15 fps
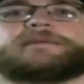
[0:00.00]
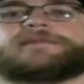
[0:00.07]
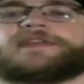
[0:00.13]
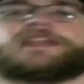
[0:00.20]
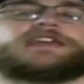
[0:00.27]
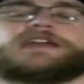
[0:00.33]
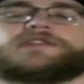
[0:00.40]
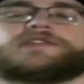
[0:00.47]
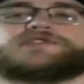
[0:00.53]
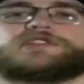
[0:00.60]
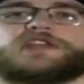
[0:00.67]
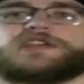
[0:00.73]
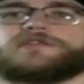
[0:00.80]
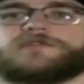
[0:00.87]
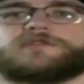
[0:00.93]
Because you can be
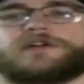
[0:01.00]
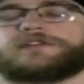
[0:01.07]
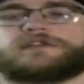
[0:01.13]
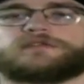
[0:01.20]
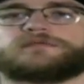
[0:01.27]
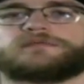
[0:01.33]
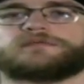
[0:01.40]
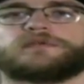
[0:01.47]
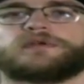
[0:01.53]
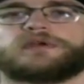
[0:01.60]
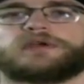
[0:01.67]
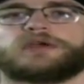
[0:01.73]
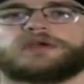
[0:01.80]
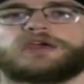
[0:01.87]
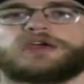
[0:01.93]
any character in the game with any
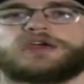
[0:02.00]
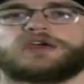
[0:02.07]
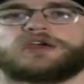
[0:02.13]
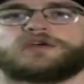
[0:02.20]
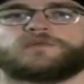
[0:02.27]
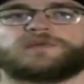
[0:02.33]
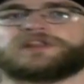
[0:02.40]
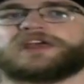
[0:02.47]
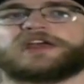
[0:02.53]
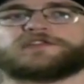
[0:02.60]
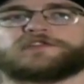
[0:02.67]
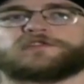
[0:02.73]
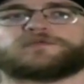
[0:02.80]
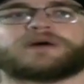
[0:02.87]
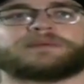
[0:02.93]
engine that you want to.
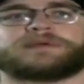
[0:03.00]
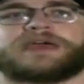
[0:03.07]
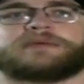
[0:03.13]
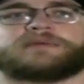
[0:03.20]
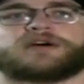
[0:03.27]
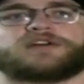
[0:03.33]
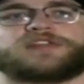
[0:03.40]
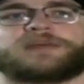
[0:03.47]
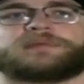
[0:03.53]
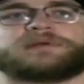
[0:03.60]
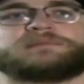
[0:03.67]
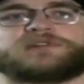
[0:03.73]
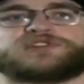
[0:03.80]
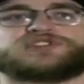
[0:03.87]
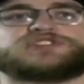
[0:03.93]
When
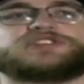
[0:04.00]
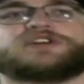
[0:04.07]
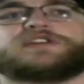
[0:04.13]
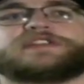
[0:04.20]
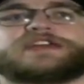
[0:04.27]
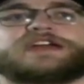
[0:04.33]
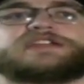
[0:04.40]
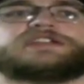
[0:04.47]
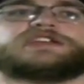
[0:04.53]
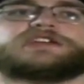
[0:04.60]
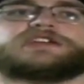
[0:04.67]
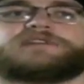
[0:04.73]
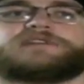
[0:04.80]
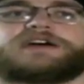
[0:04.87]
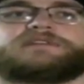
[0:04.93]
the engine swap came
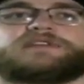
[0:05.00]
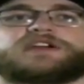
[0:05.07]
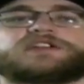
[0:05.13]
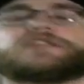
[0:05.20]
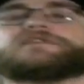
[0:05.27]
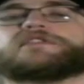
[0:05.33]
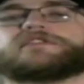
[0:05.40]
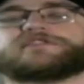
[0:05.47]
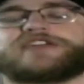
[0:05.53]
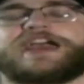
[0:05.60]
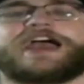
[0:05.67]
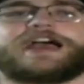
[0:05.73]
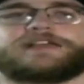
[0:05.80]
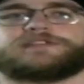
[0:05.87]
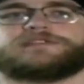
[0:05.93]
out, that pretty much killed the
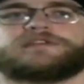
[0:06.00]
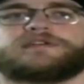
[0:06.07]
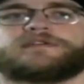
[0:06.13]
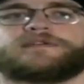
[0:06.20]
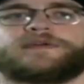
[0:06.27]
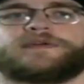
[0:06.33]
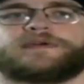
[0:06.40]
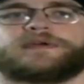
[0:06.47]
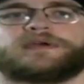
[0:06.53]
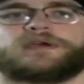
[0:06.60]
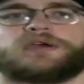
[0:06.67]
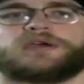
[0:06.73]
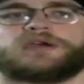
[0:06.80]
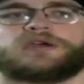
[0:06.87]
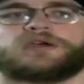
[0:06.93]
idea of having a
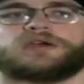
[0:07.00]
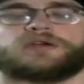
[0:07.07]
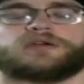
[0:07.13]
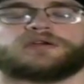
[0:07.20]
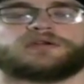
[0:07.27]
diverse cast.